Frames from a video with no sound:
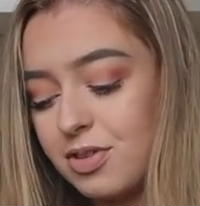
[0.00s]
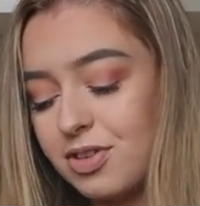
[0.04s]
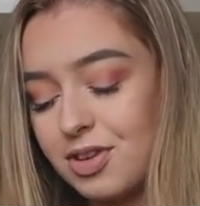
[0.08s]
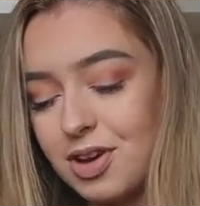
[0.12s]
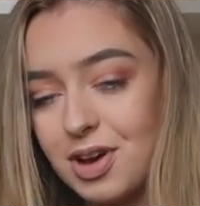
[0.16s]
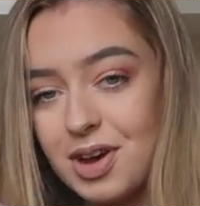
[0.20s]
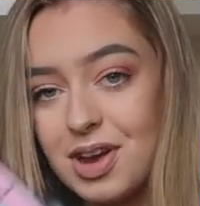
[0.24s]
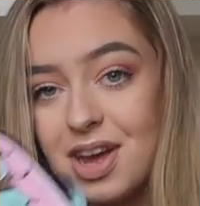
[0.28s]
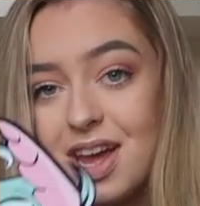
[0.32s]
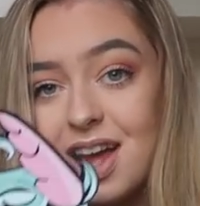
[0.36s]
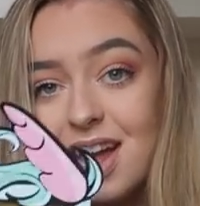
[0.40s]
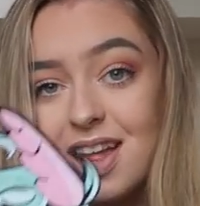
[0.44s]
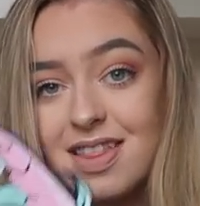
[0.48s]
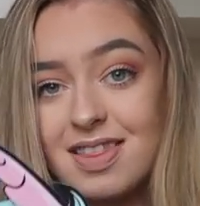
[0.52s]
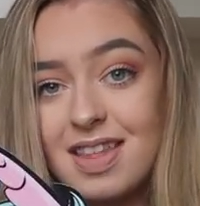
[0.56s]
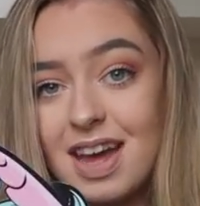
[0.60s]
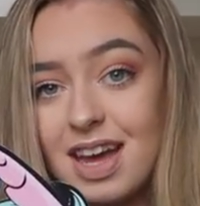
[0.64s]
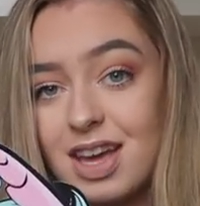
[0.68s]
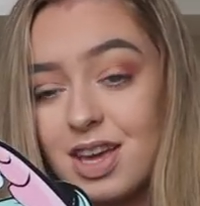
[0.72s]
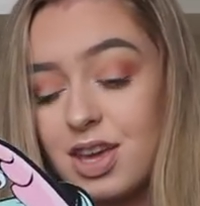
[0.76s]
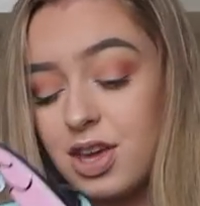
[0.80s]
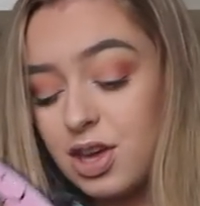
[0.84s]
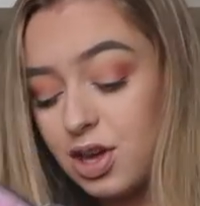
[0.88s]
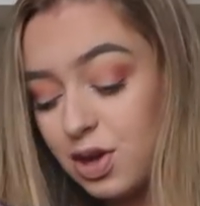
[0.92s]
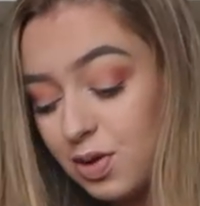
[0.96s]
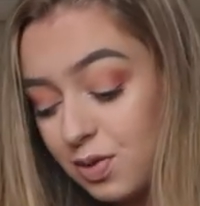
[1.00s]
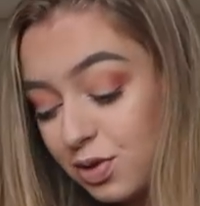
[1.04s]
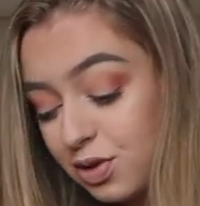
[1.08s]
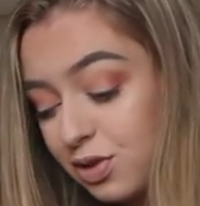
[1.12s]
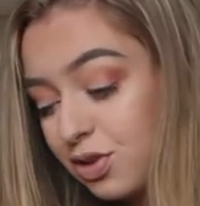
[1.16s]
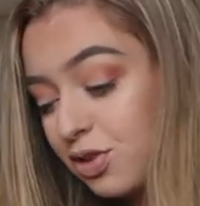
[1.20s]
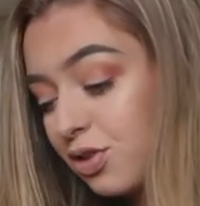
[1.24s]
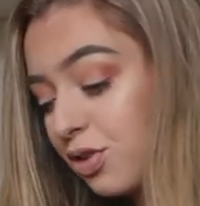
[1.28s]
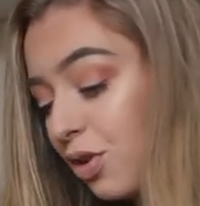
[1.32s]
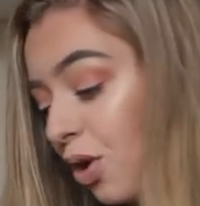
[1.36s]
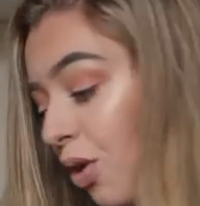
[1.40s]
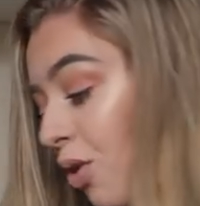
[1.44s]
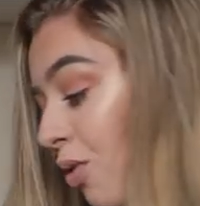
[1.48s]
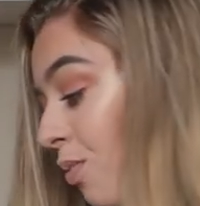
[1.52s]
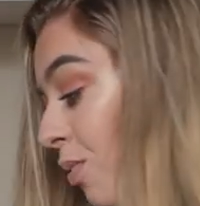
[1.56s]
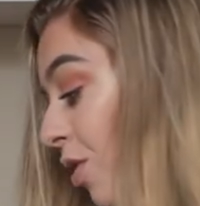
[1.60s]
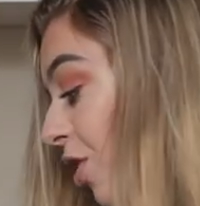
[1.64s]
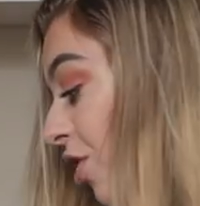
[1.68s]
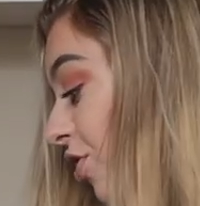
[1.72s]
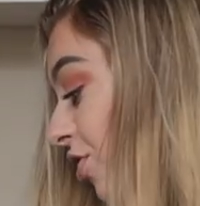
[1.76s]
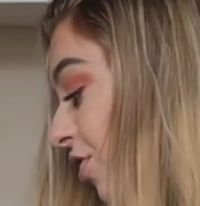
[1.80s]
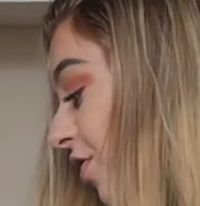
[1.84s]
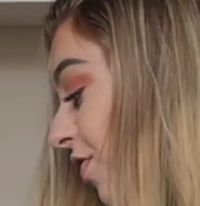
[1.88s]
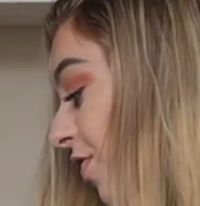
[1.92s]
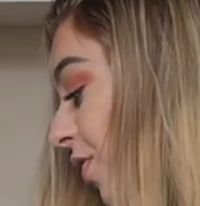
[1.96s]
So thank you so
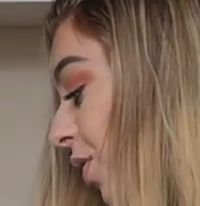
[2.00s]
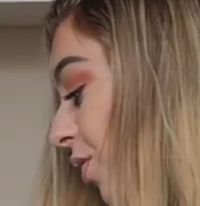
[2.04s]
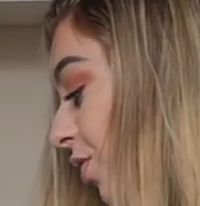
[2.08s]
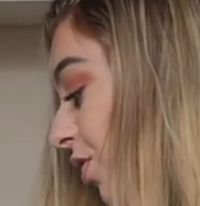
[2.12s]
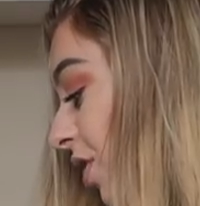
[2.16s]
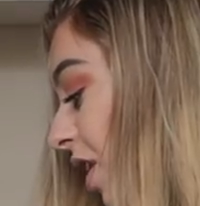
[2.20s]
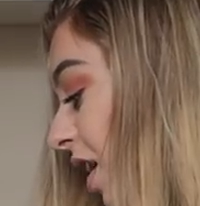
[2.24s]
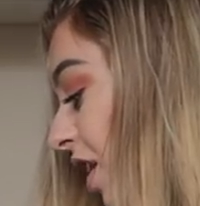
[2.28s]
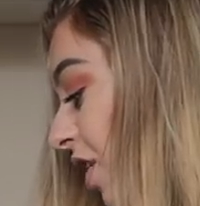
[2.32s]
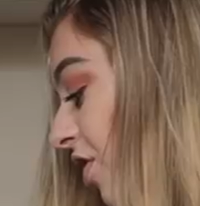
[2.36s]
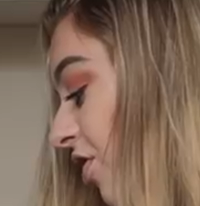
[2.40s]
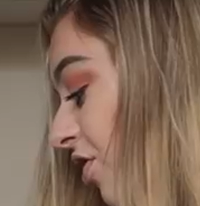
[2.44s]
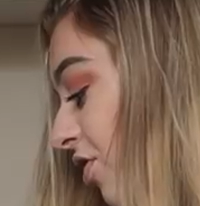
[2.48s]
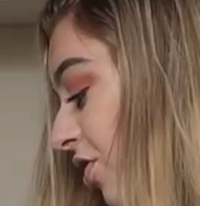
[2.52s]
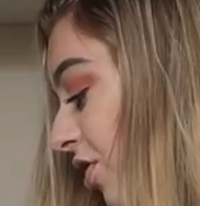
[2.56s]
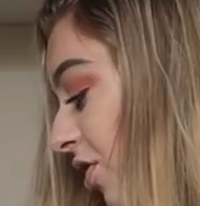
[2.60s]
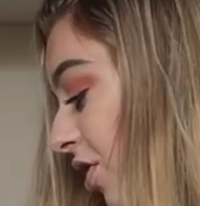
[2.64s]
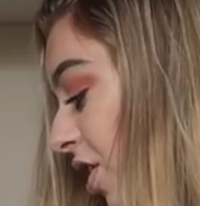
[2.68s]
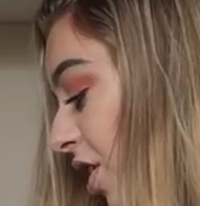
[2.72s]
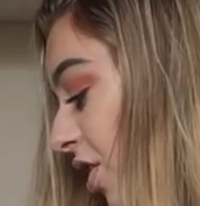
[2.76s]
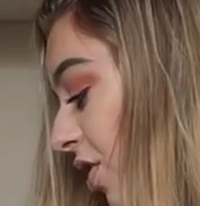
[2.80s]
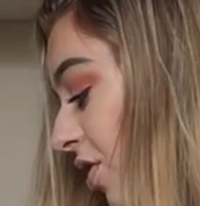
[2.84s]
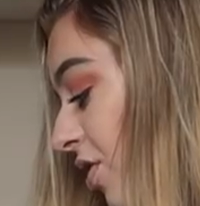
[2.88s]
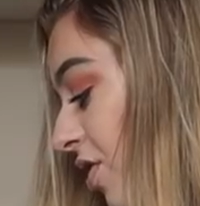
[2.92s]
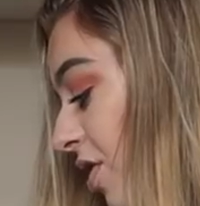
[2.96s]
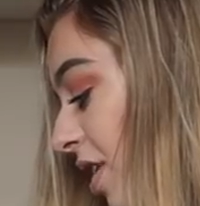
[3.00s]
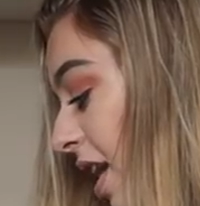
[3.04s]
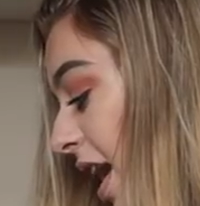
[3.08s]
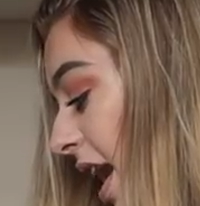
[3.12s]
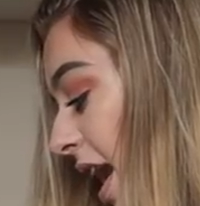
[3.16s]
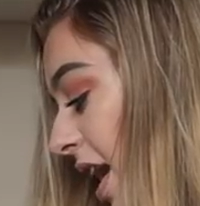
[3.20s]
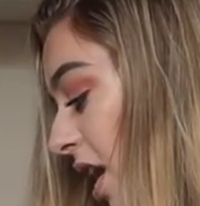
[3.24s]
much, falseeyelashes.co.uk.